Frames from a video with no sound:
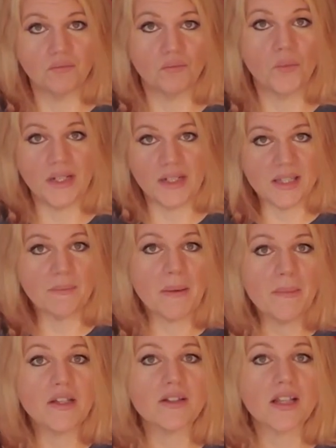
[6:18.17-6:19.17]
when it's my
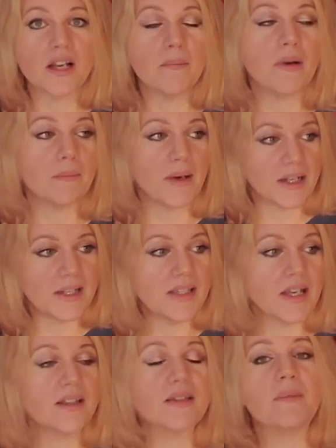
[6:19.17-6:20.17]
meal time. My body
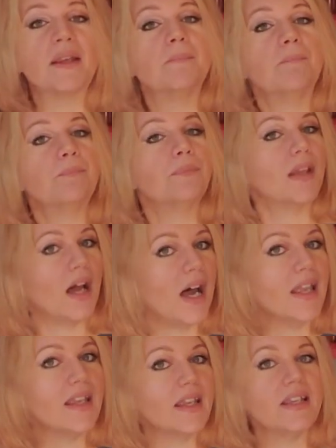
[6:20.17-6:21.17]
tells me I
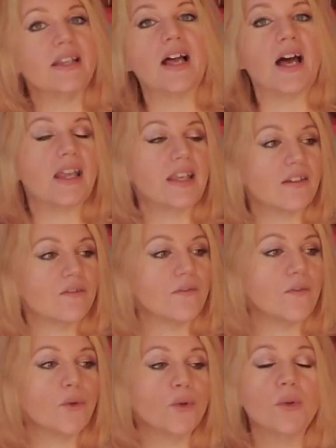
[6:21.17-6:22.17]
eat, I get
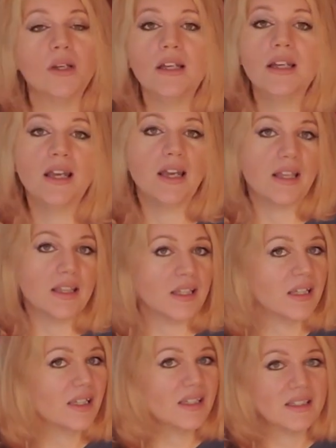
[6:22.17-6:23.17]
full, and
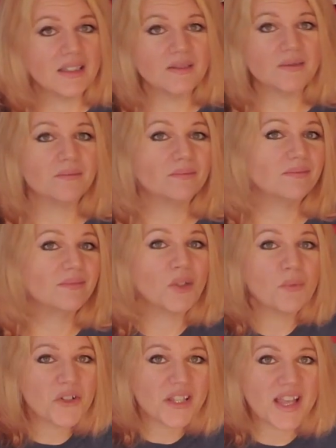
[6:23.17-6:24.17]
then no
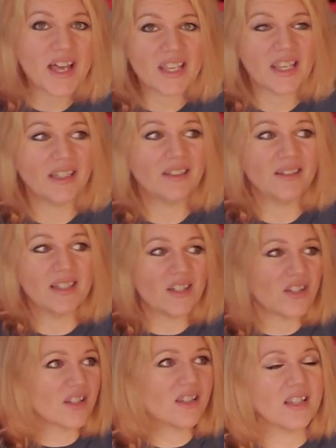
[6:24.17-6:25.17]
more snacking. That's
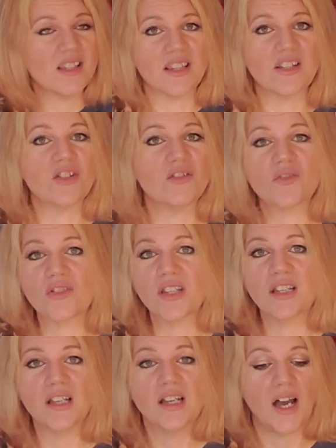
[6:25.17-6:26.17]
just it. That's
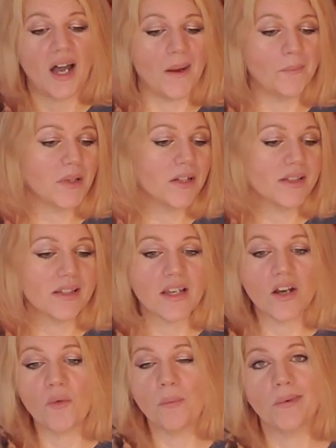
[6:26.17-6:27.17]
usually, I'm good to
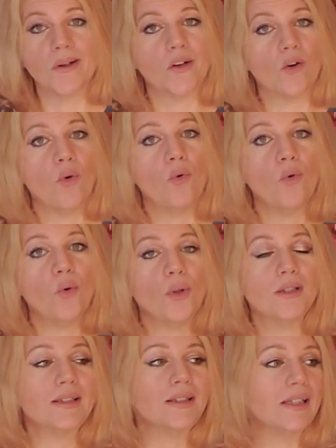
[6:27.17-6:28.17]
go. But
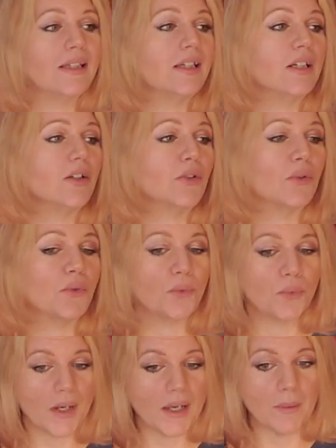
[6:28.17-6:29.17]
holy
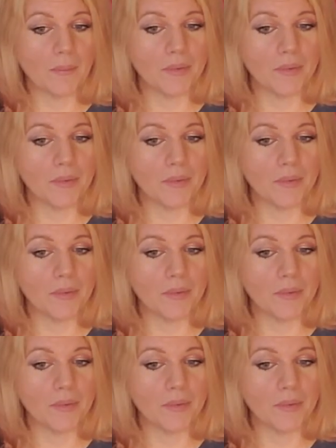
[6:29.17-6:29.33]
crap,